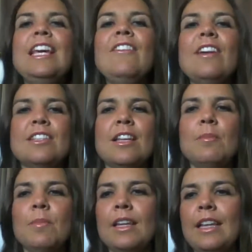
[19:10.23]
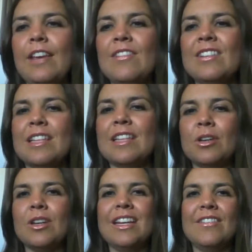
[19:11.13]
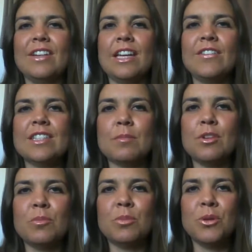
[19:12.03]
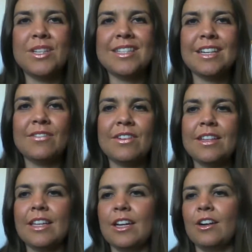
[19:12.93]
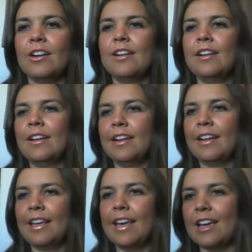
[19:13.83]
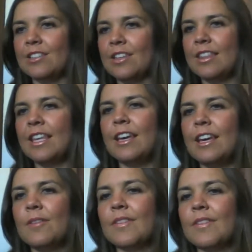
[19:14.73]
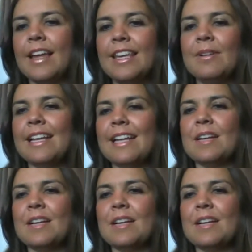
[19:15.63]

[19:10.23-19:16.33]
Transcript: some of your love and give us some of your beauty stuff in there. Okay, so I think we'll get